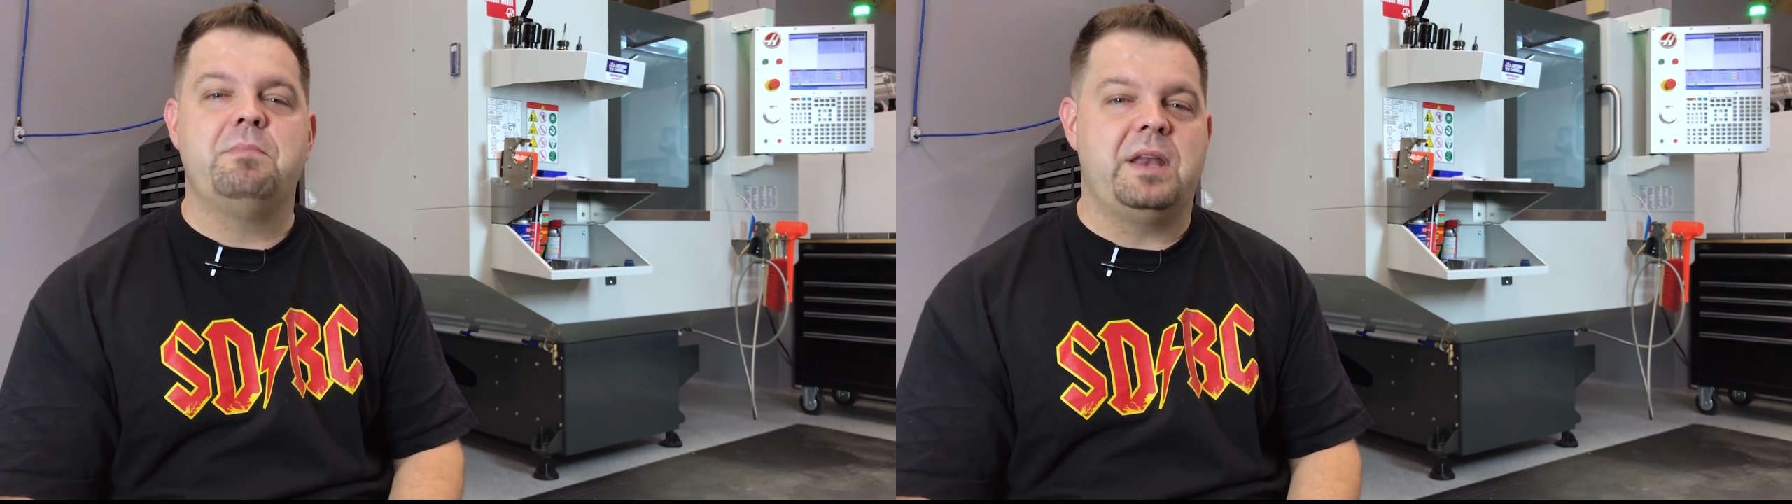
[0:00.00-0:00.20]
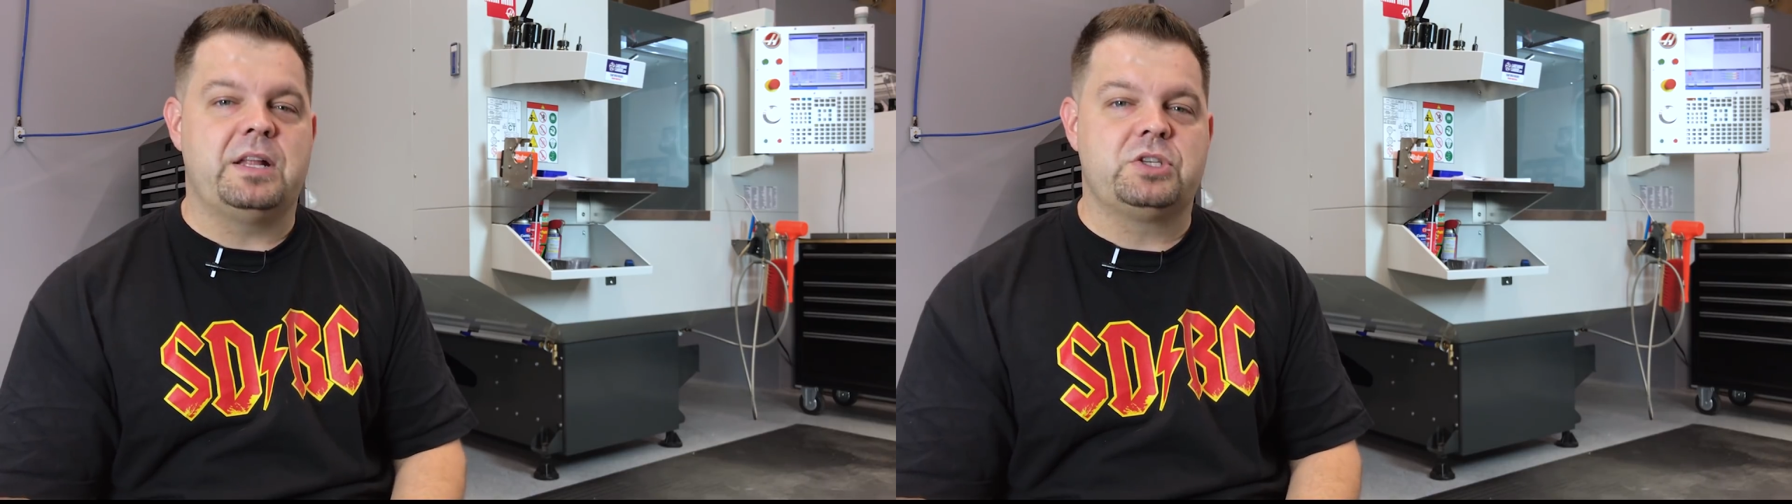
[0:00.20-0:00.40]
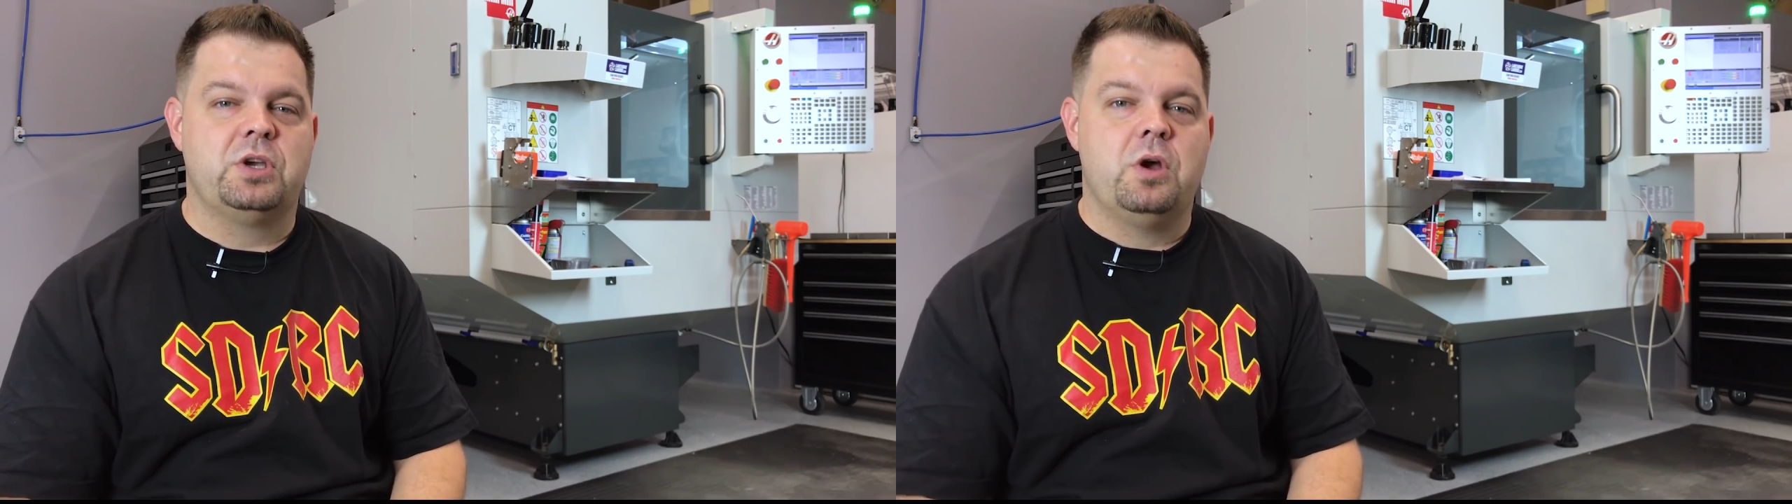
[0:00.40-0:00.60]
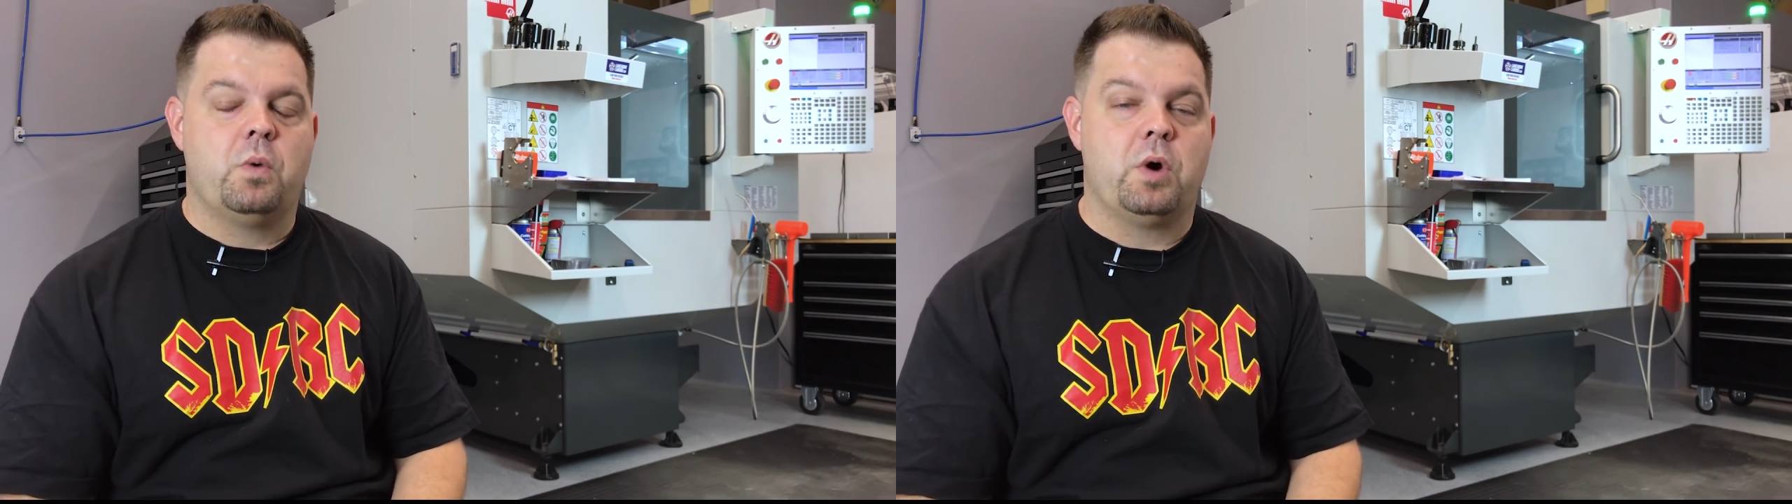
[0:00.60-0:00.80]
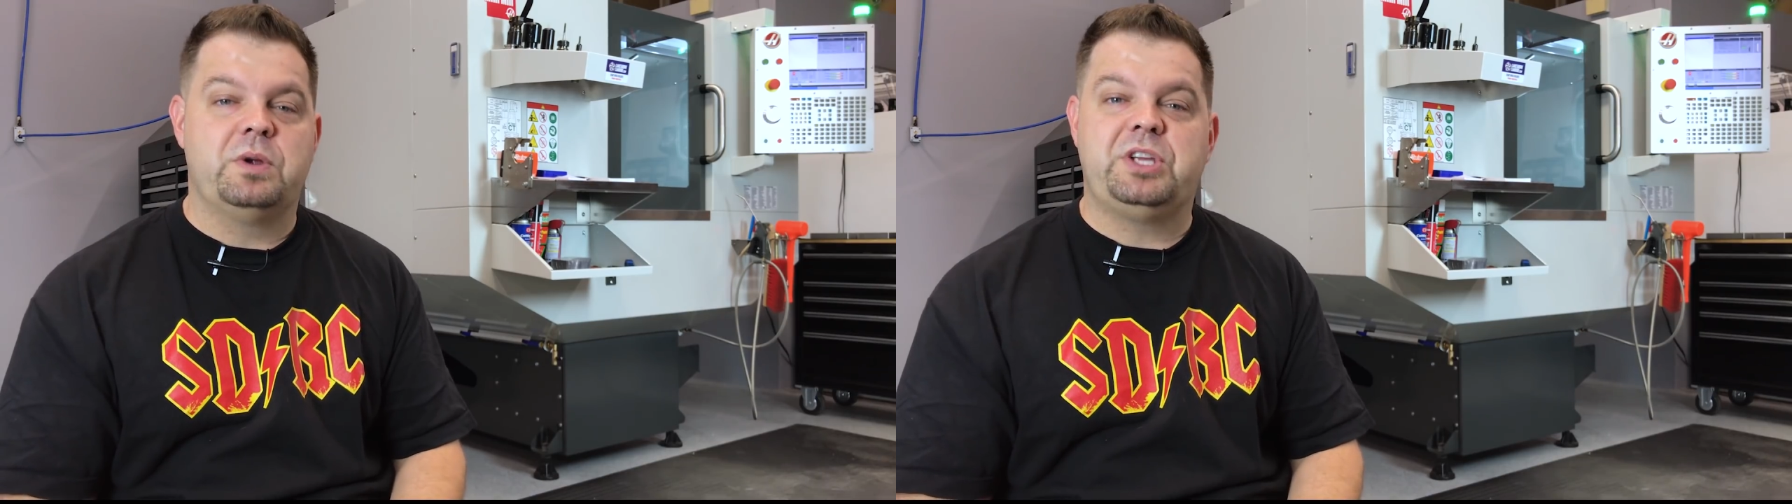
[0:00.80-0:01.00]
minutes
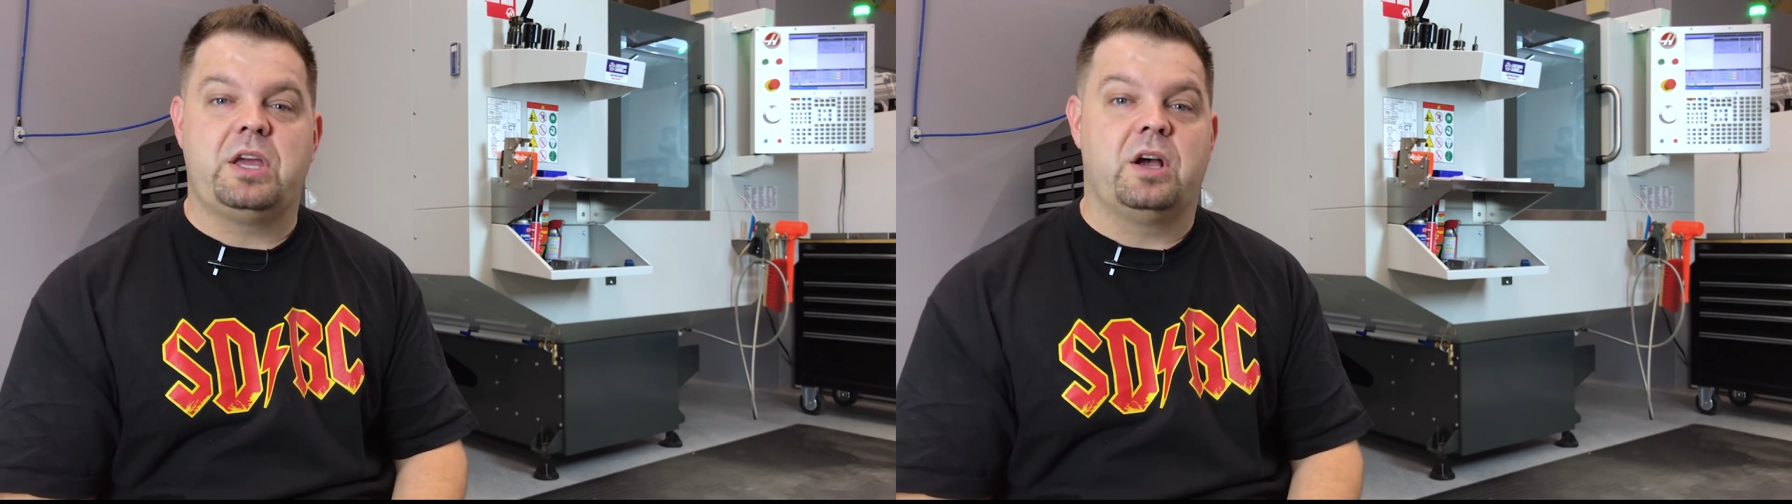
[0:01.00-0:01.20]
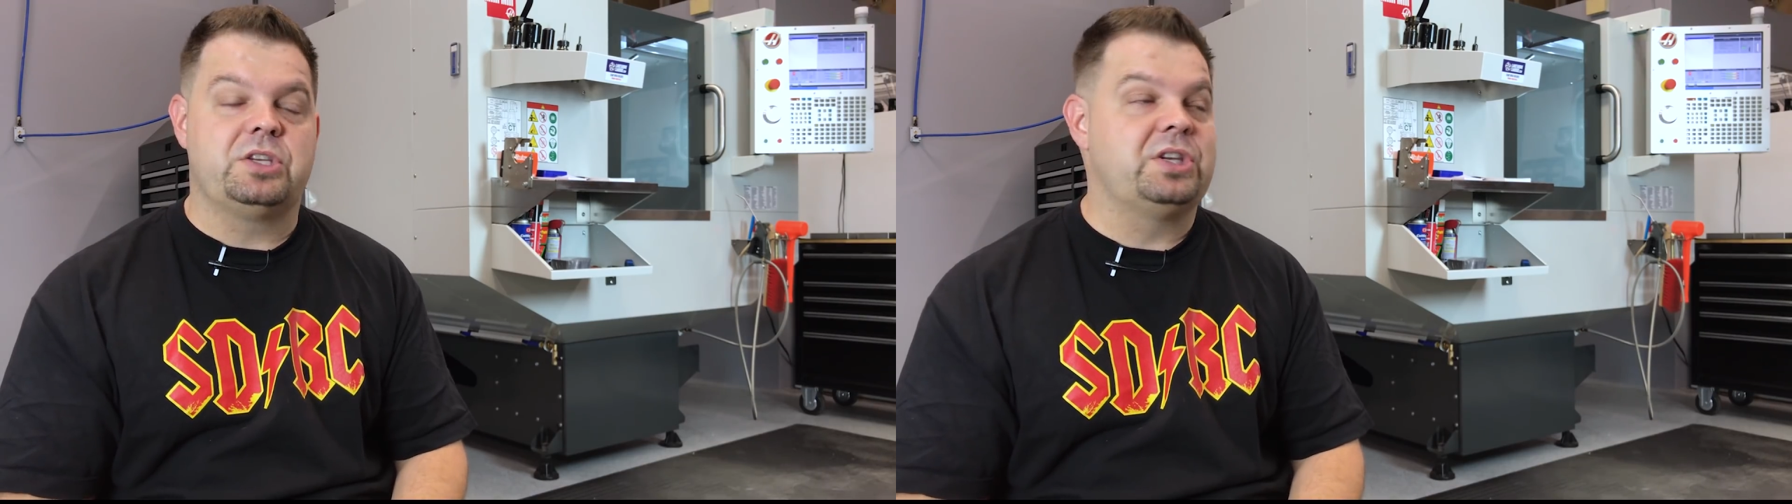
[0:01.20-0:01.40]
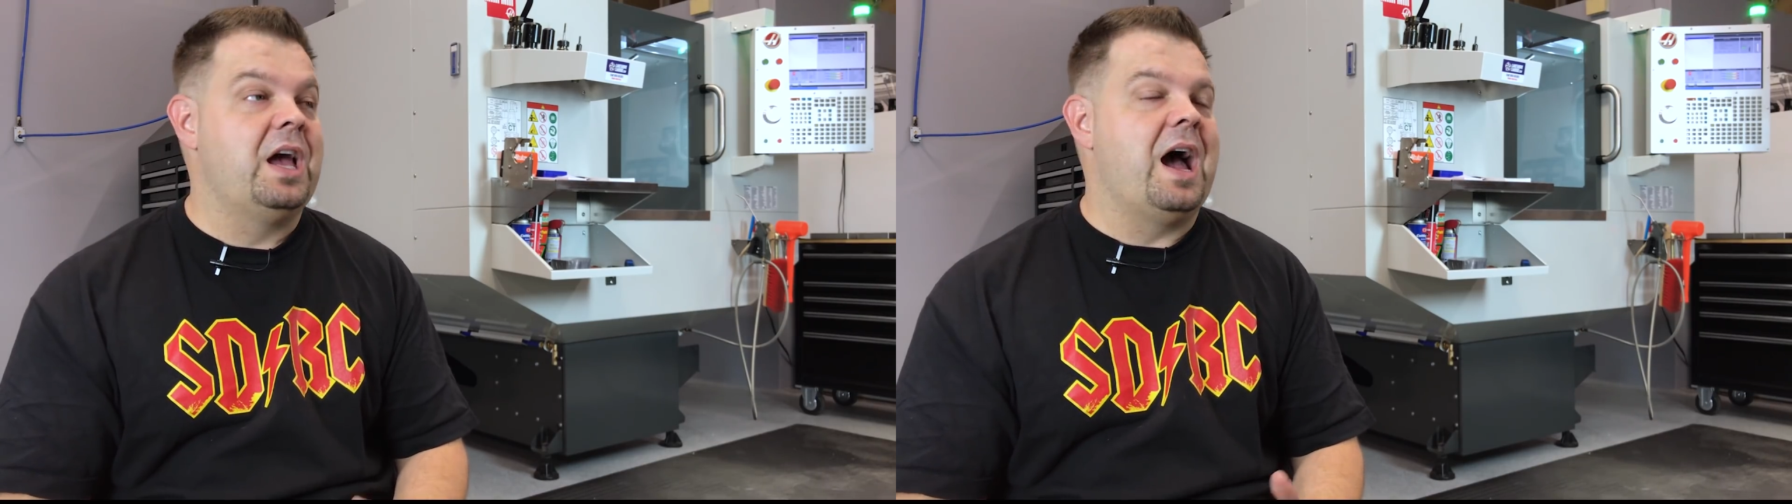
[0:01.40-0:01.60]
where it would take us